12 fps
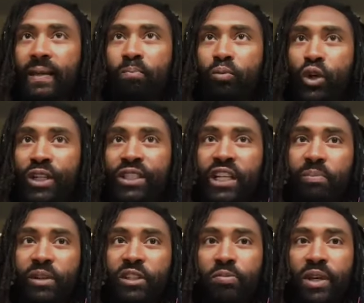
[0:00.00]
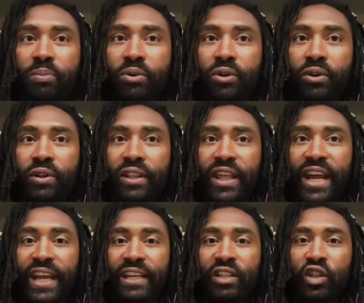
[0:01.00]
dressing up as people that
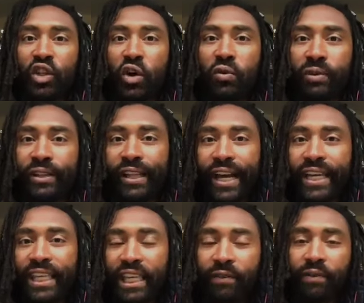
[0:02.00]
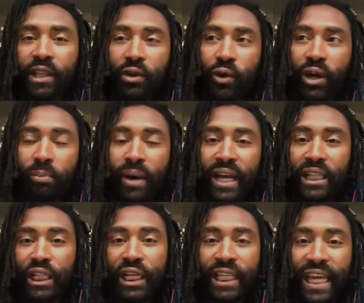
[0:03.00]
I don't like, even though I might
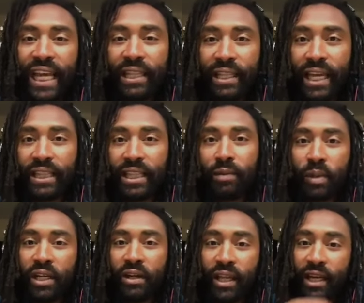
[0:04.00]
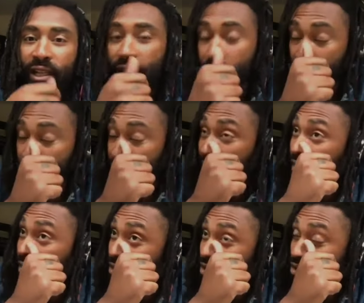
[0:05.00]
look at like them, you know, like a lot of people like, oh,
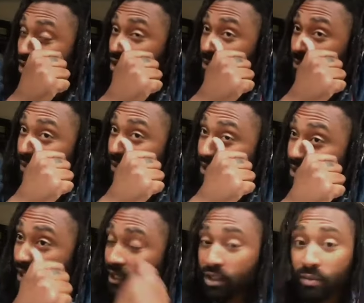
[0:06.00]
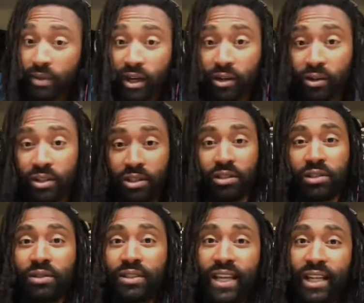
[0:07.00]
you should dress up as like Killmonger, or you should do
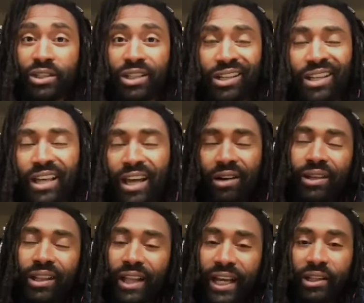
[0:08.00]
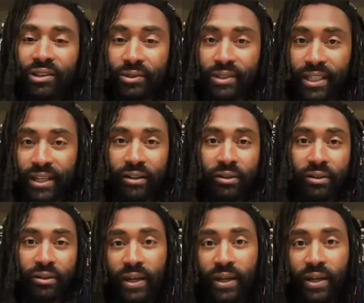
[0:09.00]
Static Shock. I don't really like those characters. So I